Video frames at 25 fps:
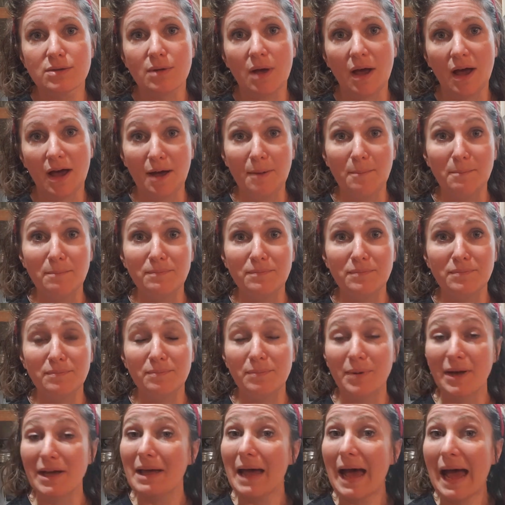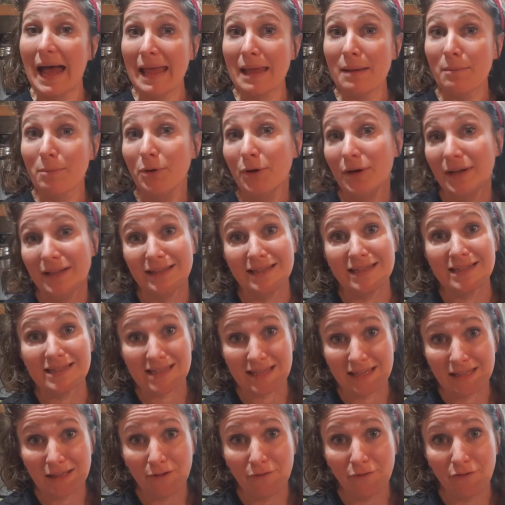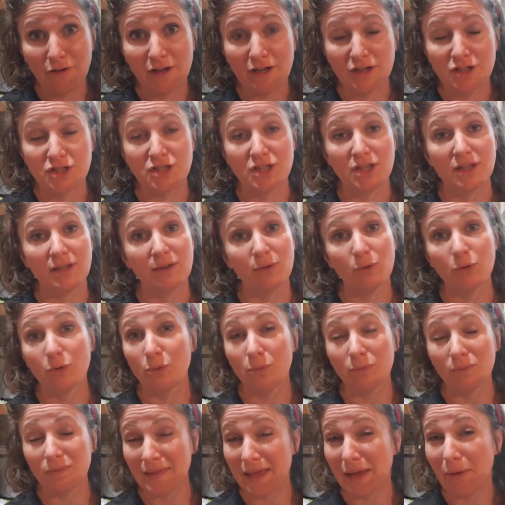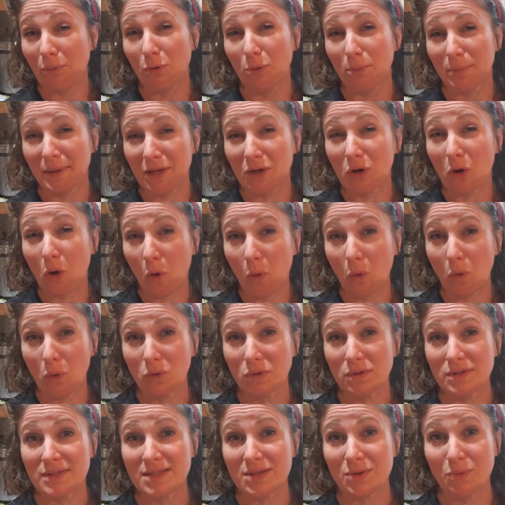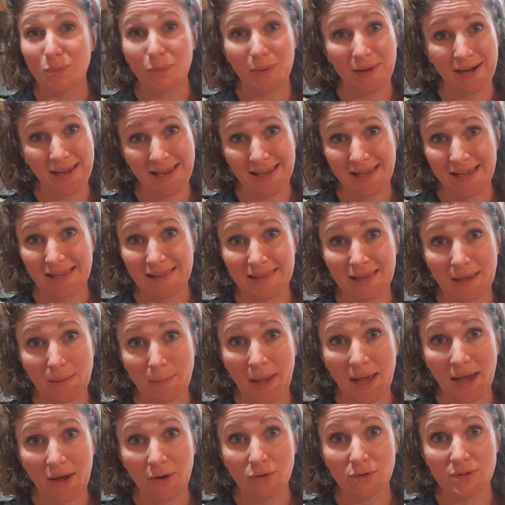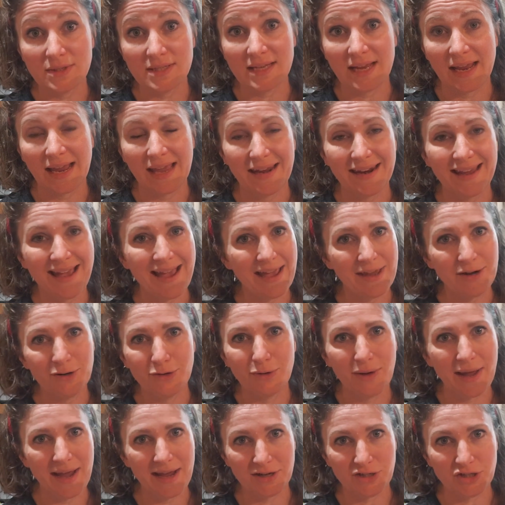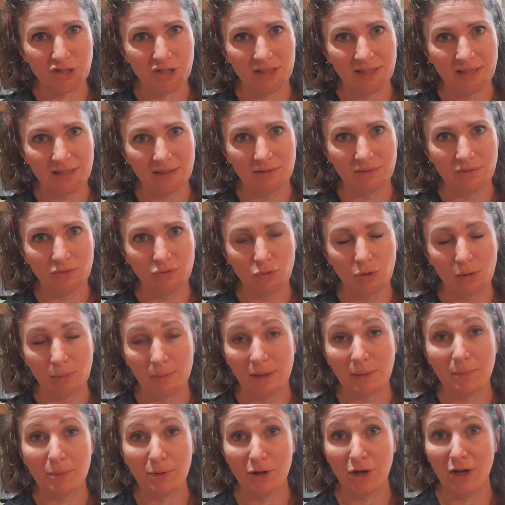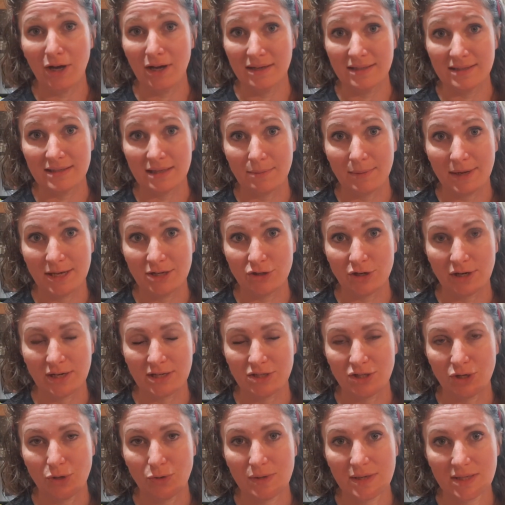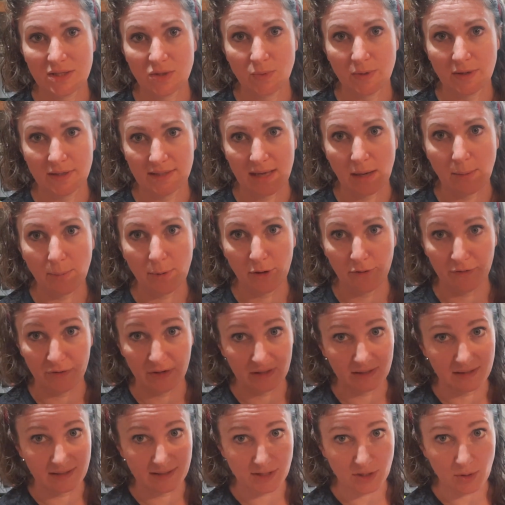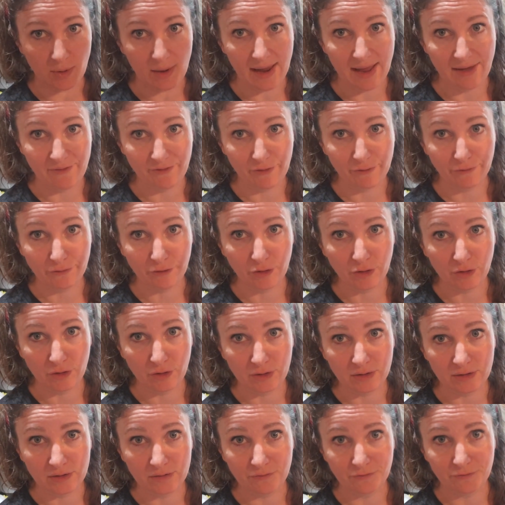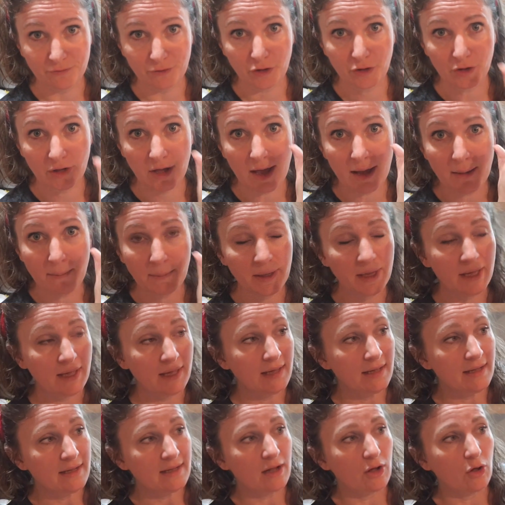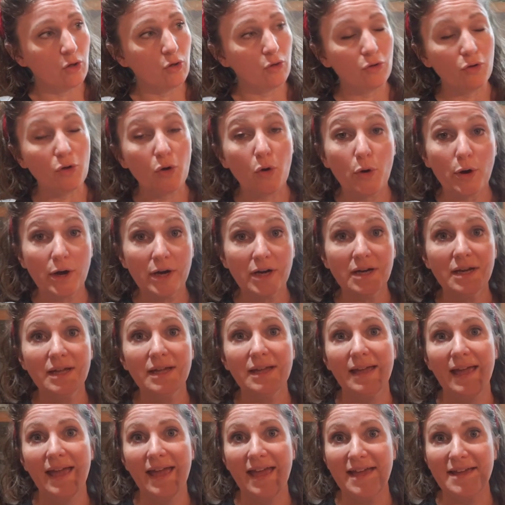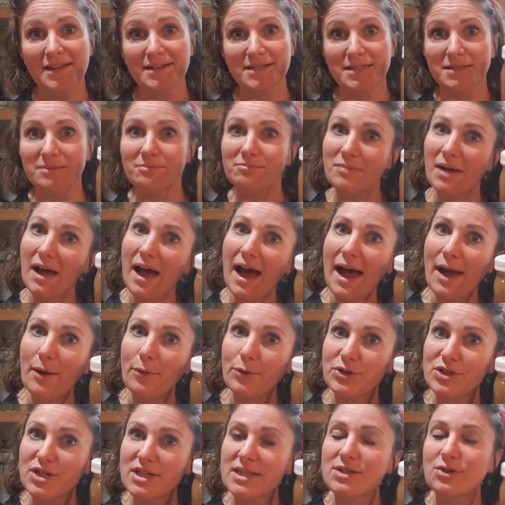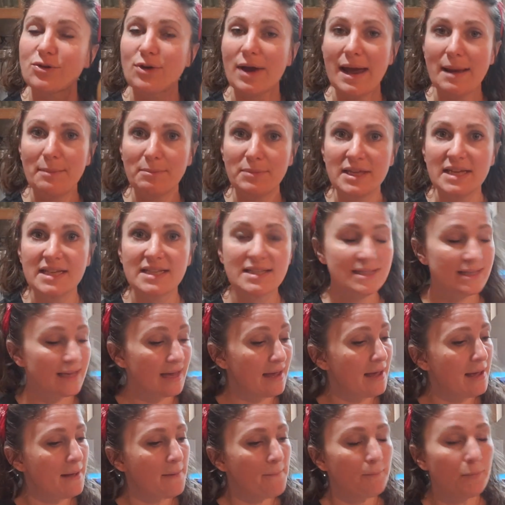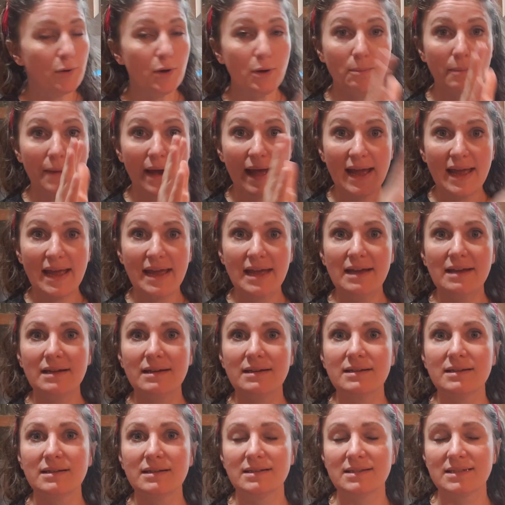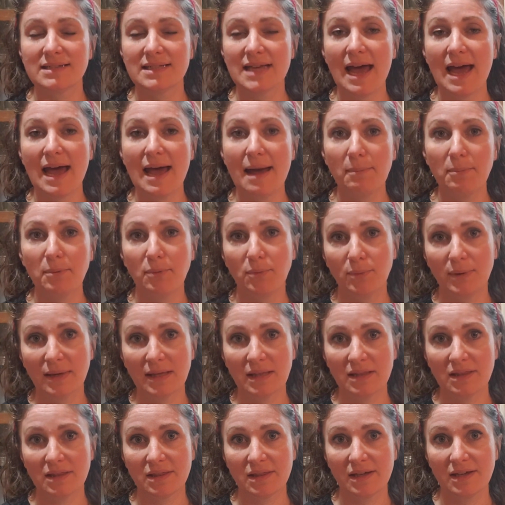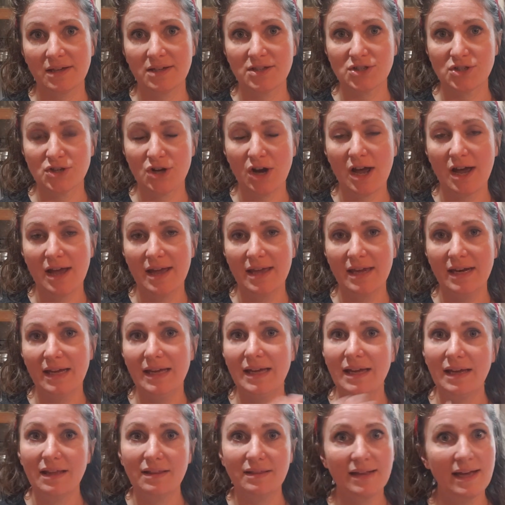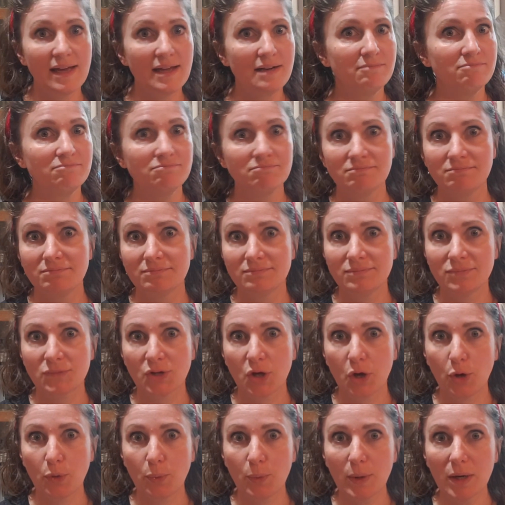But I am putting these in the fridge so they will be cold when I get them out, and I don't actually normally put ice in my drinks, so this works out perfectly. So I have a full cup, a whole quart, and I will just grab these, put my top with the straw in it, and then go to